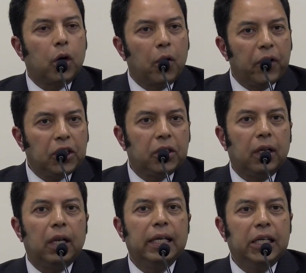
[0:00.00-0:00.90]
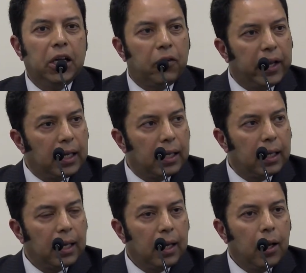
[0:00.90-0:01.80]
congressional hearing
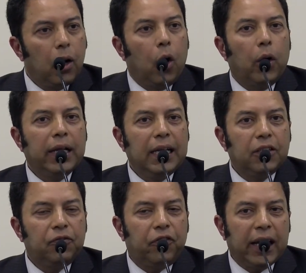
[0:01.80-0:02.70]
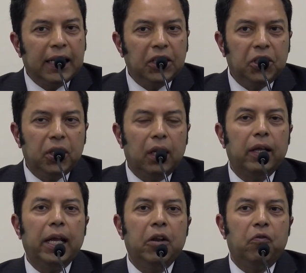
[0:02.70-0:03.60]
on his
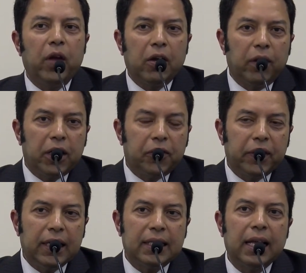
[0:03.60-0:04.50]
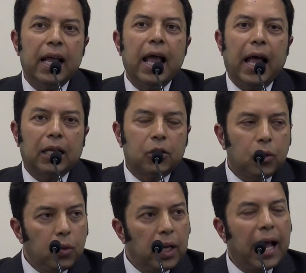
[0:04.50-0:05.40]
financial irregularities as
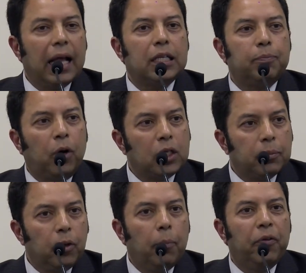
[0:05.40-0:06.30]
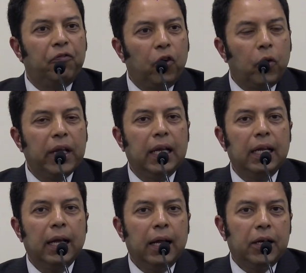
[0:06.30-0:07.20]
soon as possible before
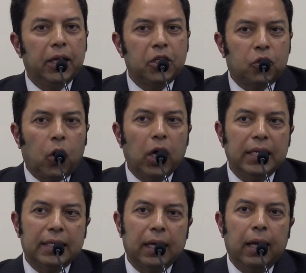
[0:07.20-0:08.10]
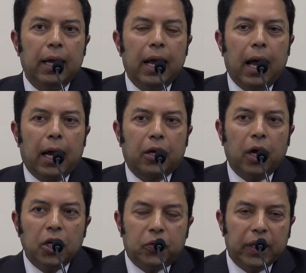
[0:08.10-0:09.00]
he destroys a
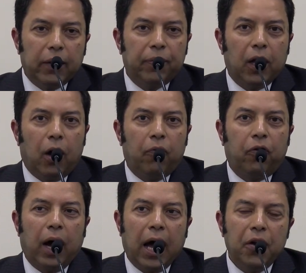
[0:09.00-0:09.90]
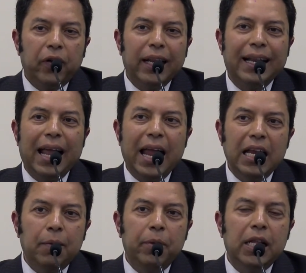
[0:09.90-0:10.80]
country of
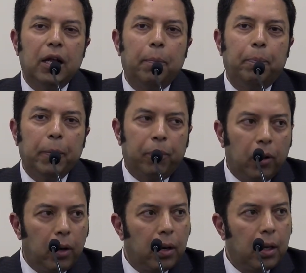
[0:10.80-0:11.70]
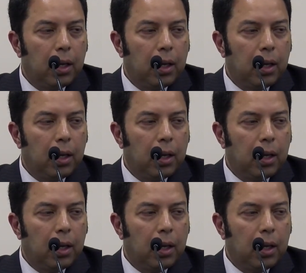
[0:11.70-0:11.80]
180 million people